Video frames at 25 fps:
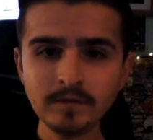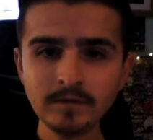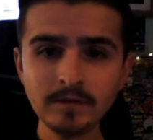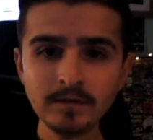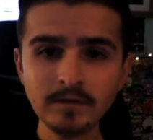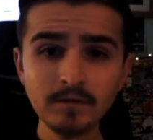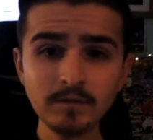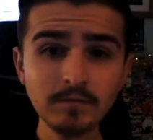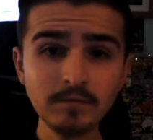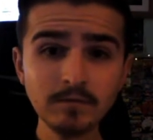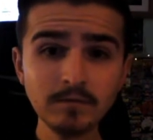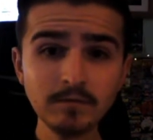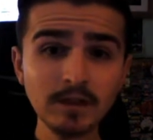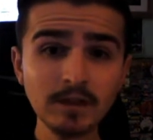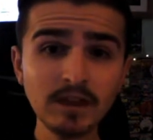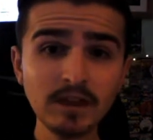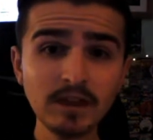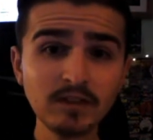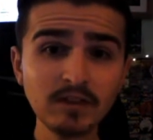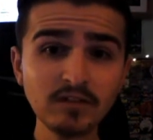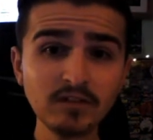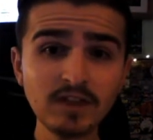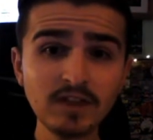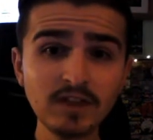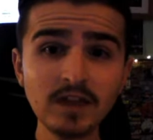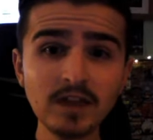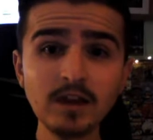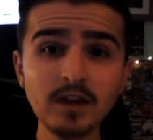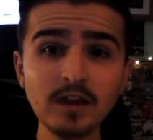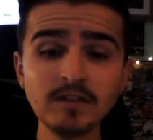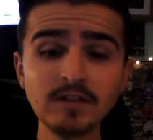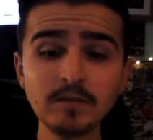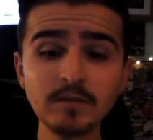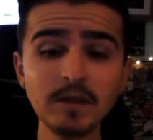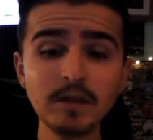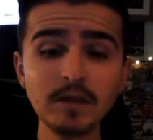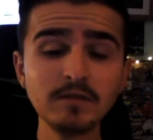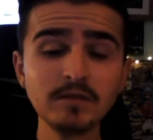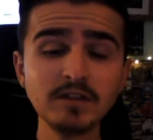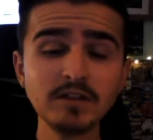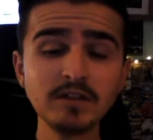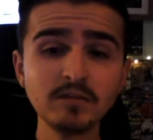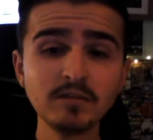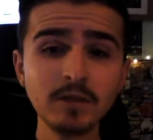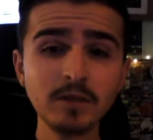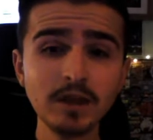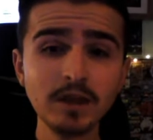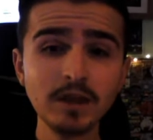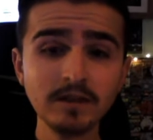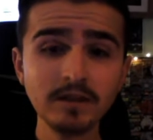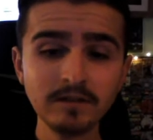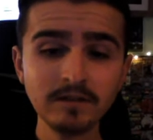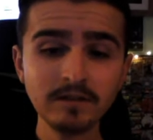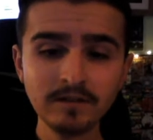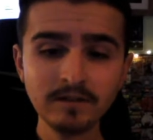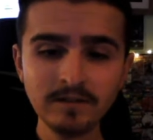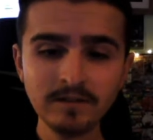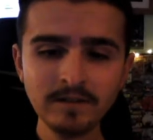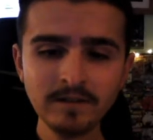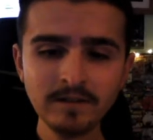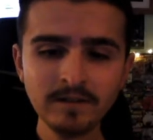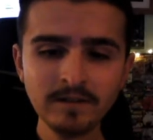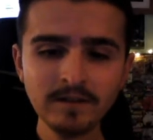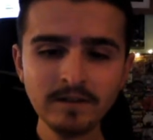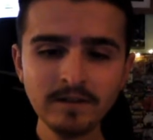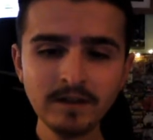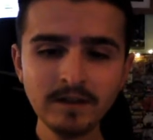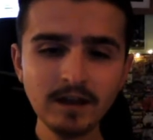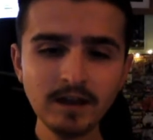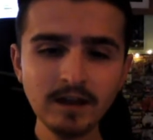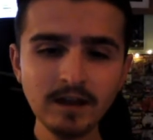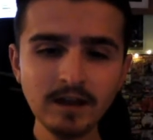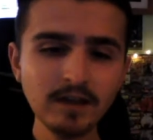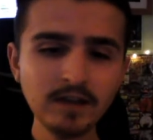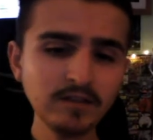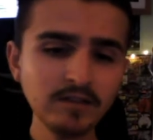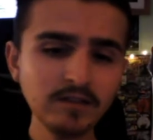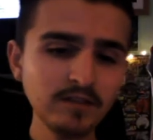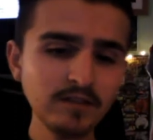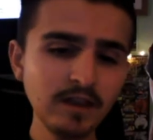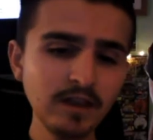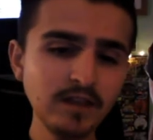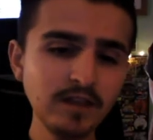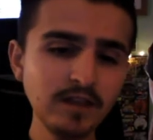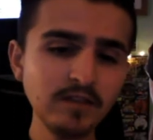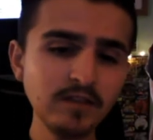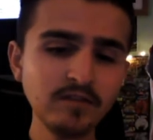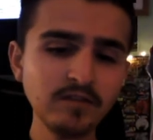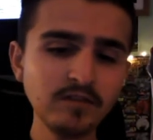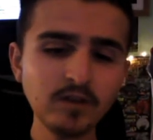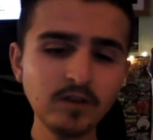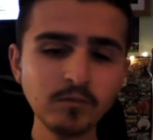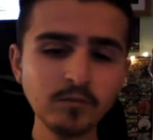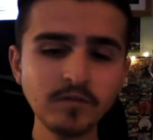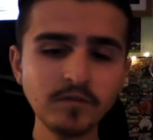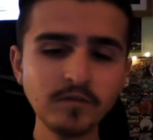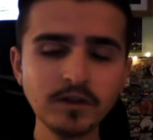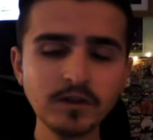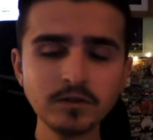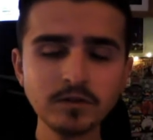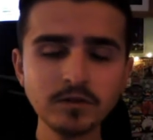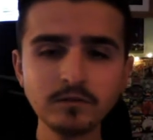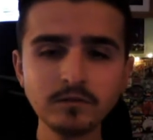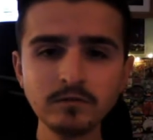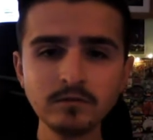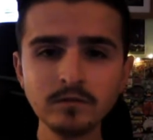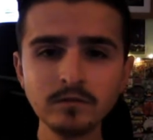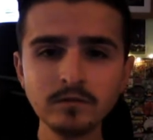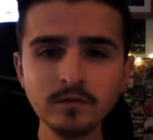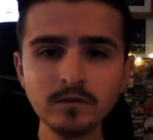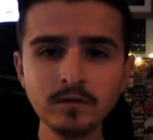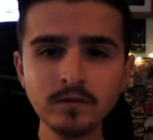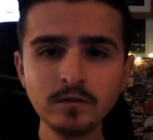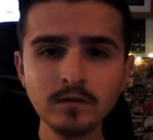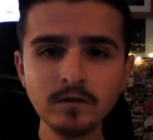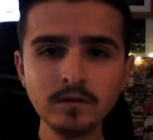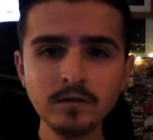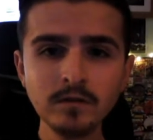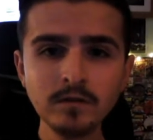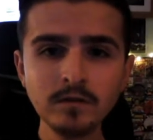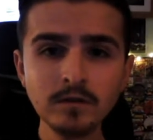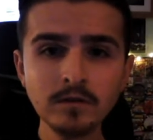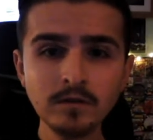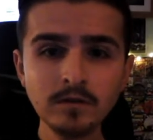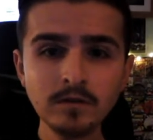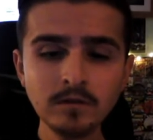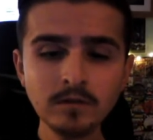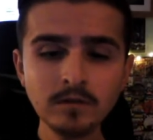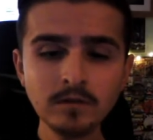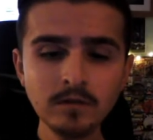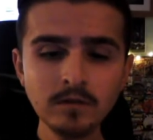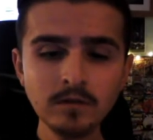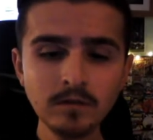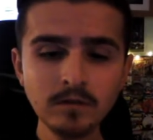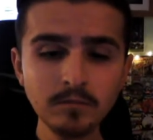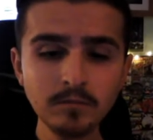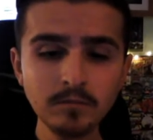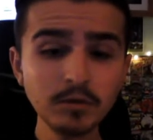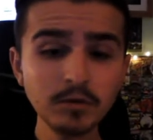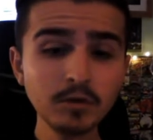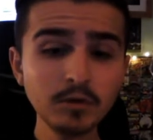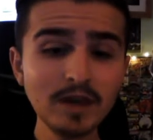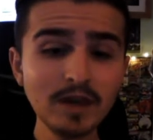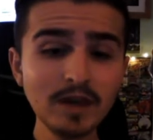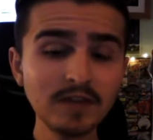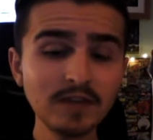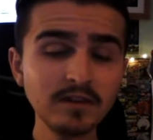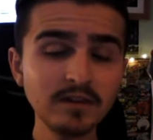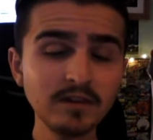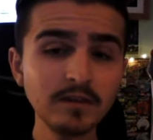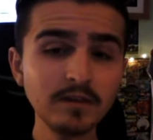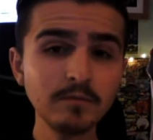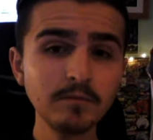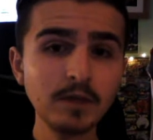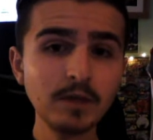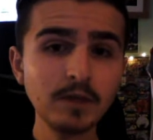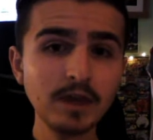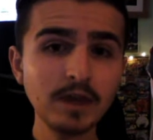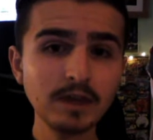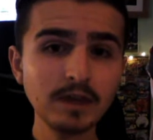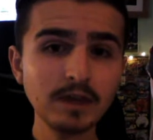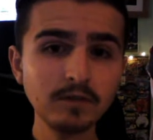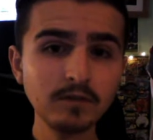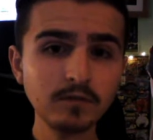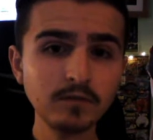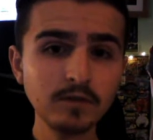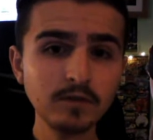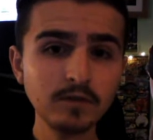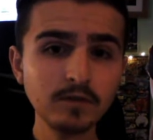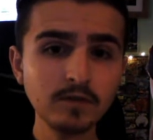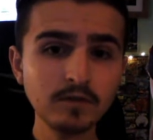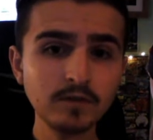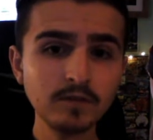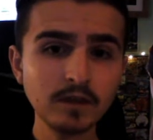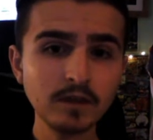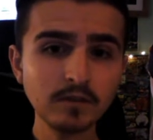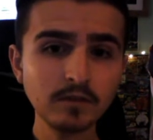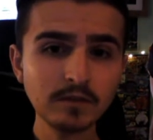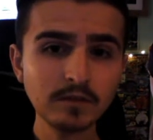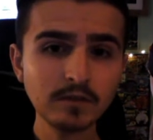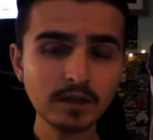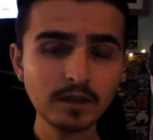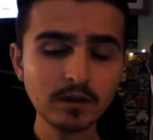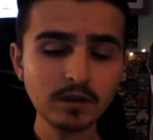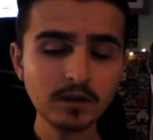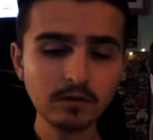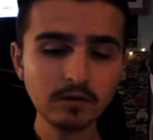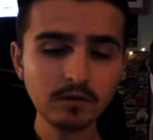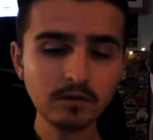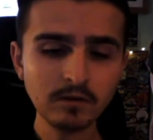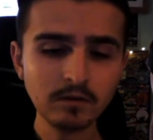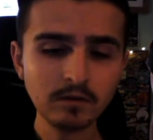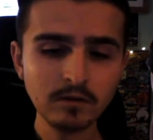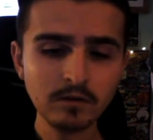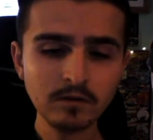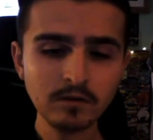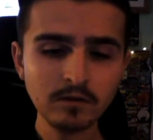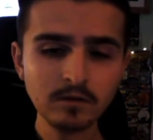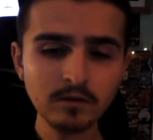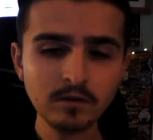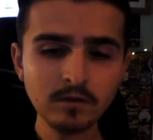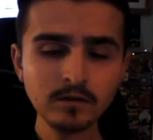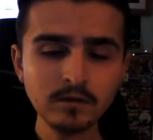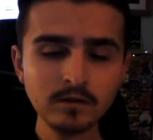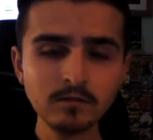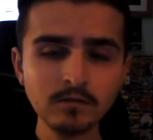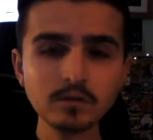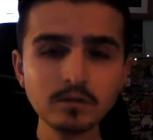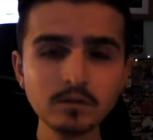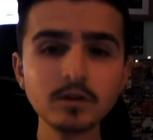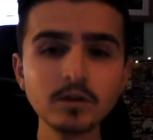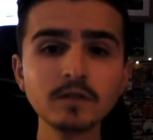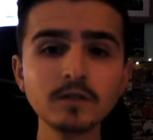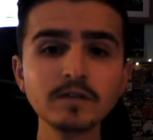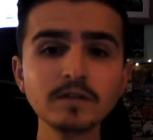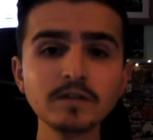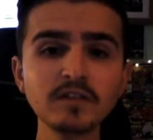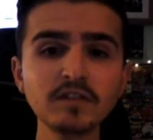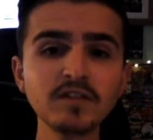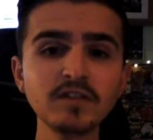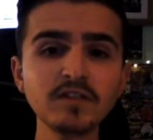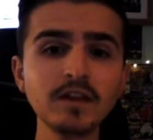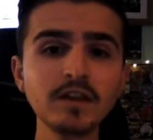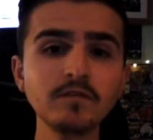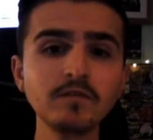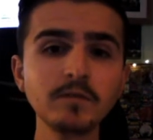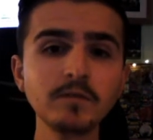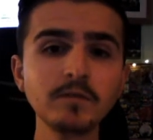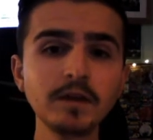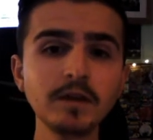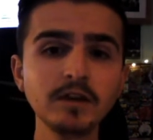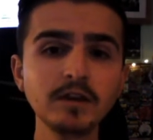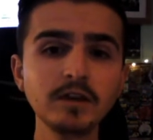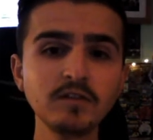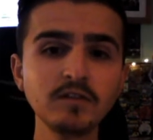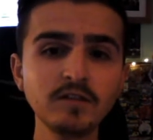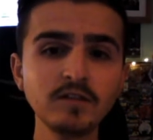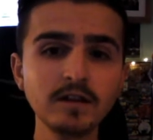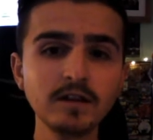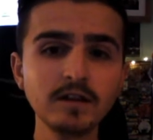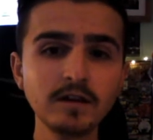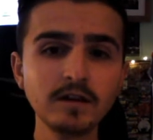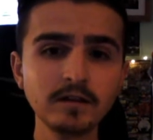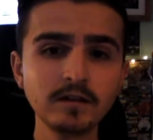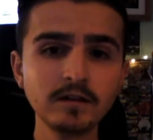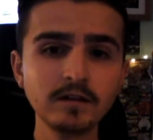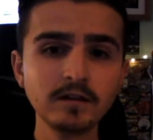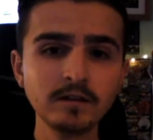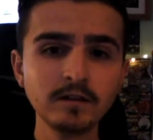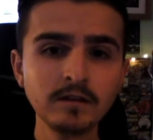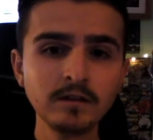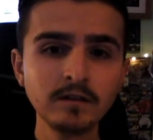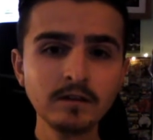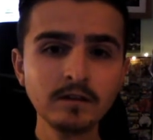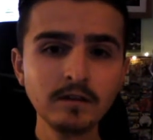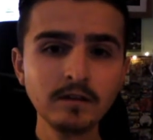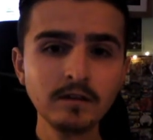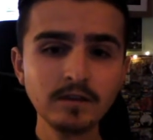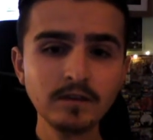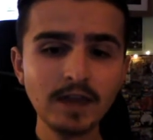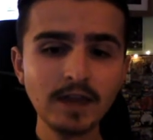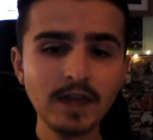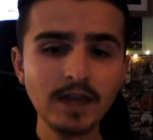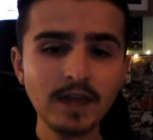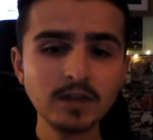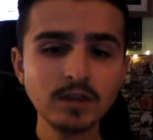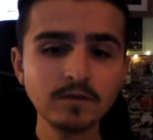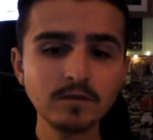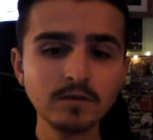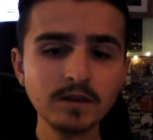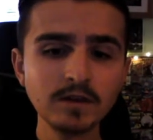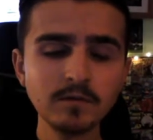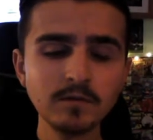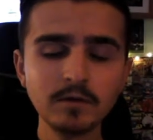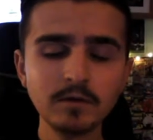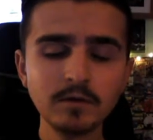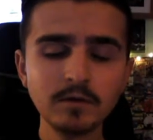Can I just say, guys, I'm loving this mic. I just like, it's so professional. Blue Yeti mic, if you didn't already know. You can't really see it from there. You can see, like, the end of it, but...